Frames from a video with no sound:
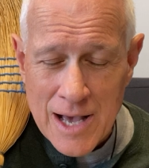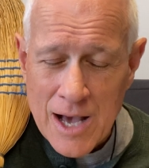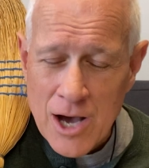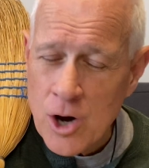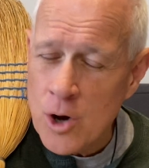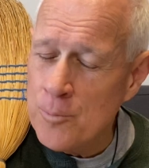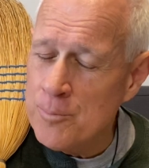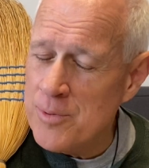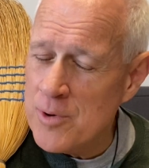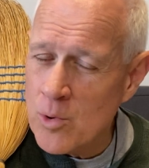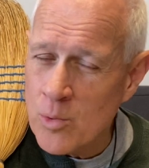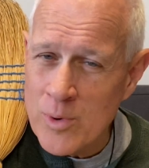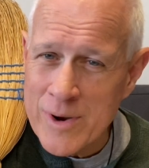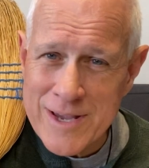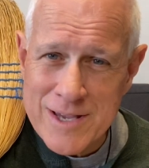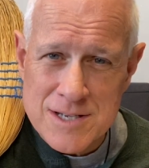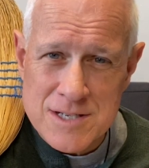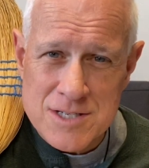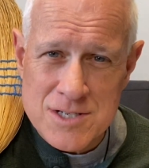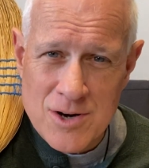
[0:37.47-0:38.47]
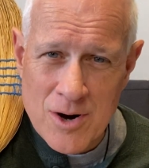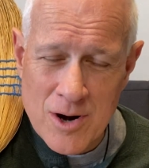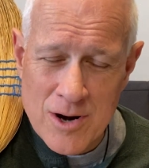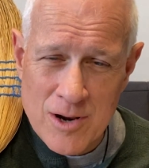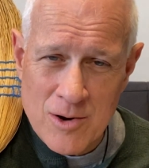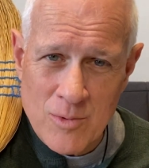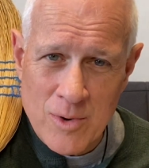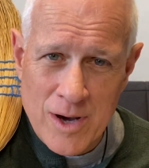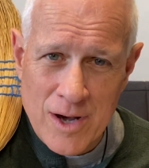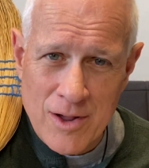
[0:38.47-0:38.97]
Hope your week is
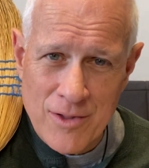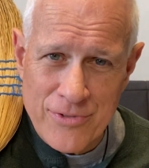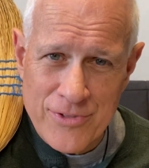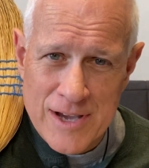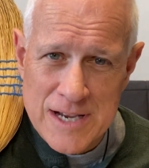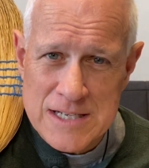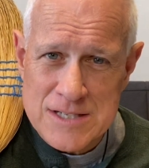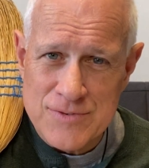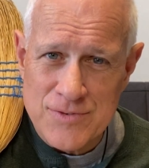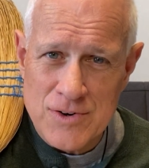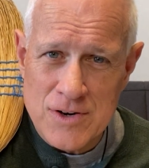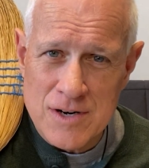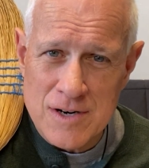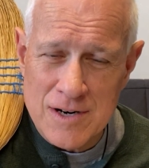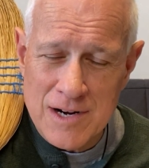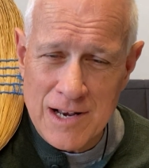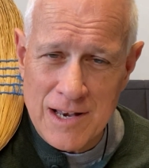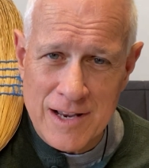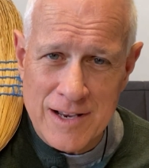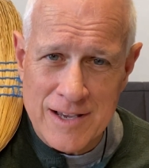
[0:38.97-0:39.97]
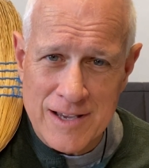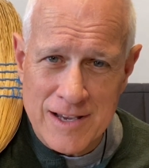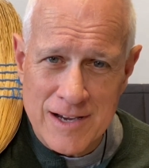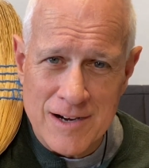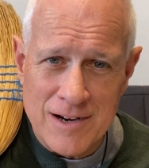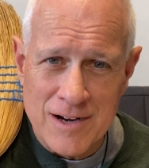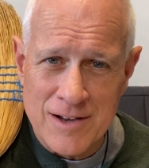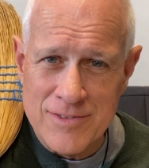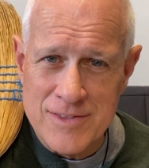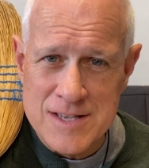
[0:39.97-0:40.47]
starting well. Thanks for
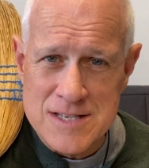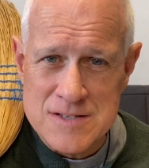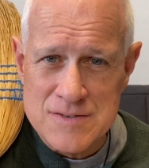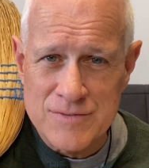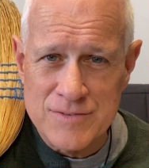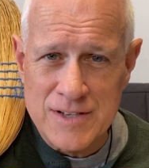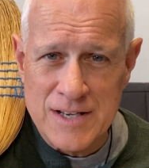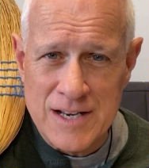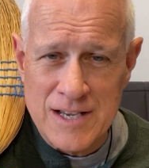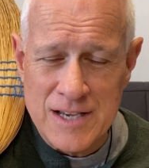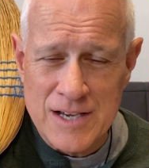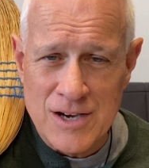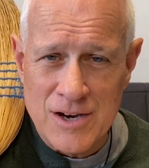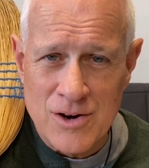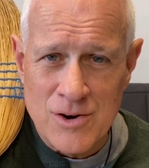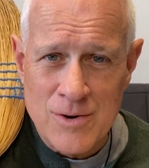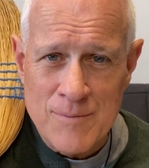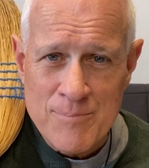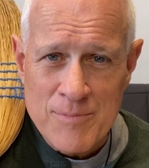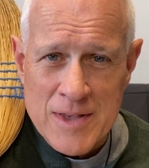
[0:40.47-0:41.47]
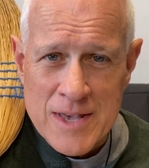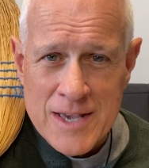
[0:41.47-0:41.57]
clicking on this video.